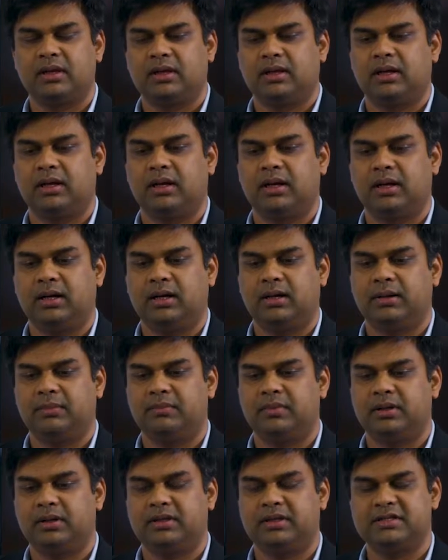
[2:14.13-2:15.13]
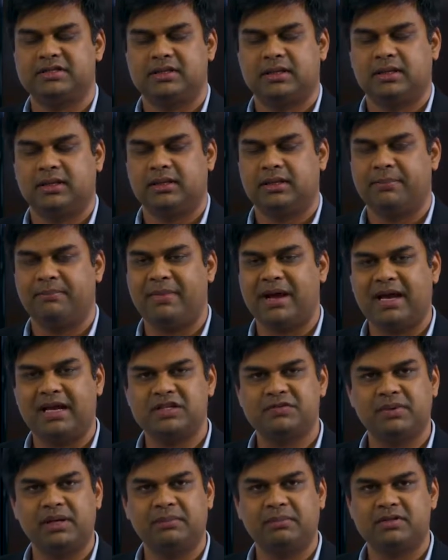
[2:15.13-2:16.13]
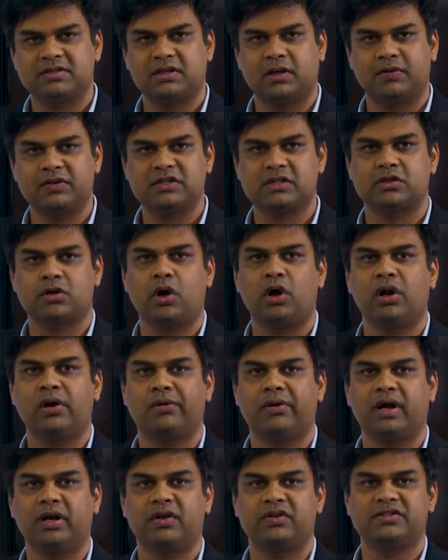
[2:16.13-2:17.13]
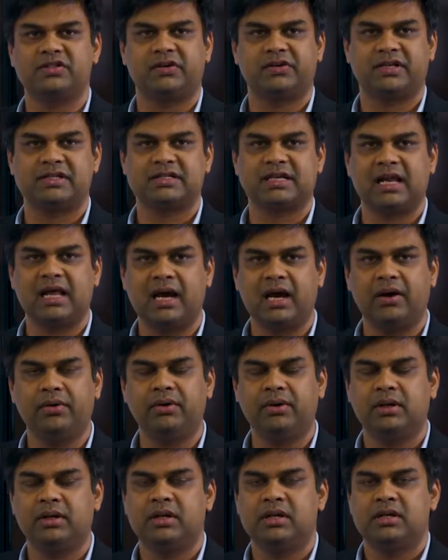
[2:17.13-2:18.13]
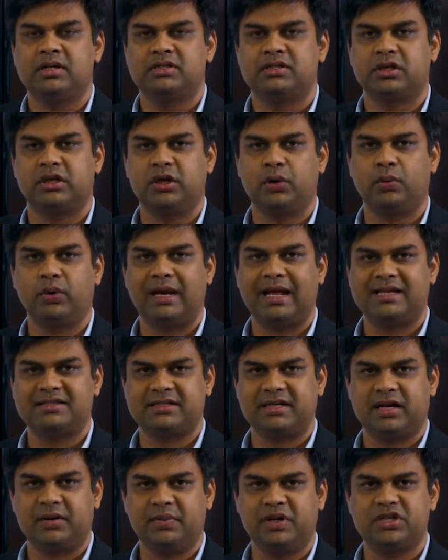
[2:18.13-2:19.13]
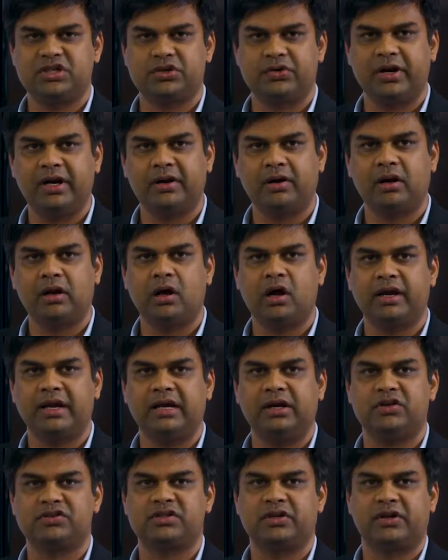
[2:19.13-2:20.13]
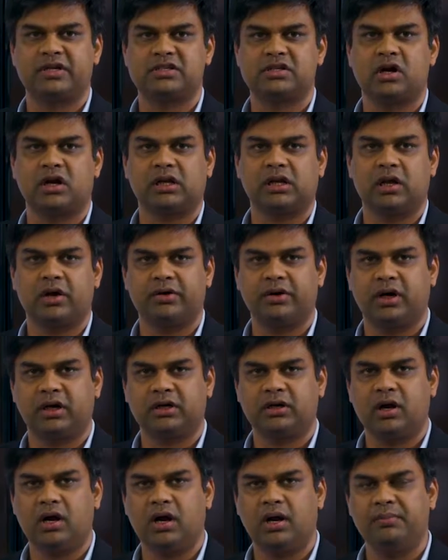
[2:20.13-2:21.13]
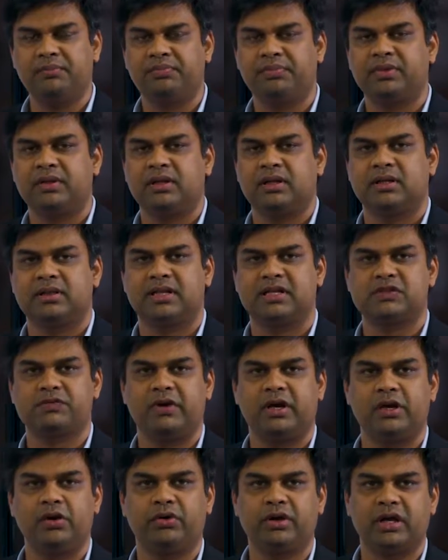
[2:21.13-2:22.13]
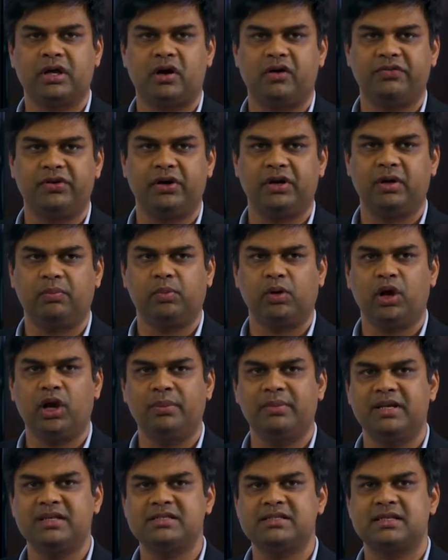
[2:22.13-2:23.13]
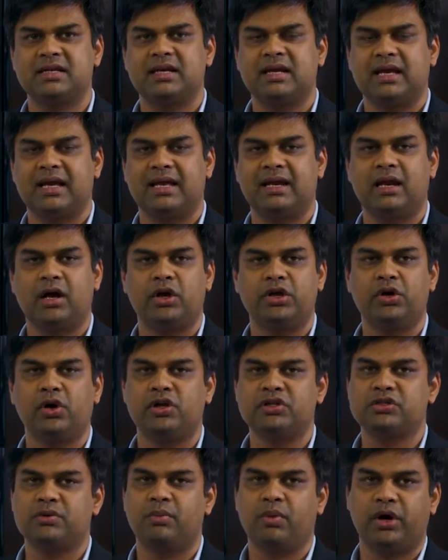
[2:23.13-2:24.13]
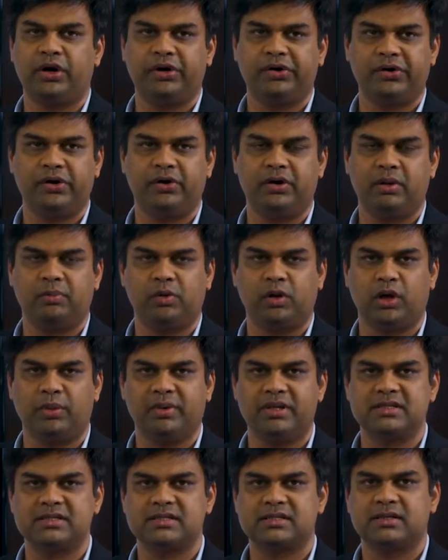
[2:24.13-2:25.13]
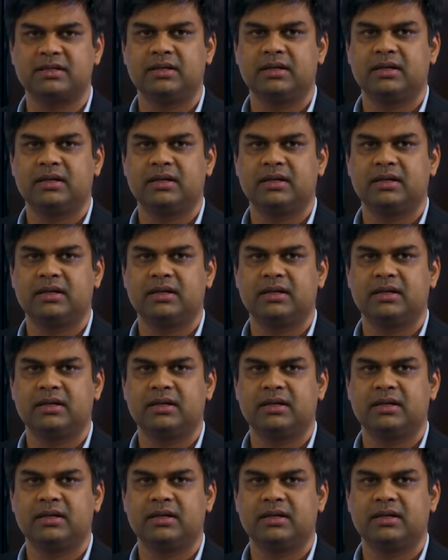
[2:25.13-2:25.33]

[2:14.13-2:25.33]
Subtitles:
The management services all run on Citrix Cloud. So you would, as an administrator, log into citrix.cloud.com. That's where you kick off your deployments, and now you also monitor your deployments.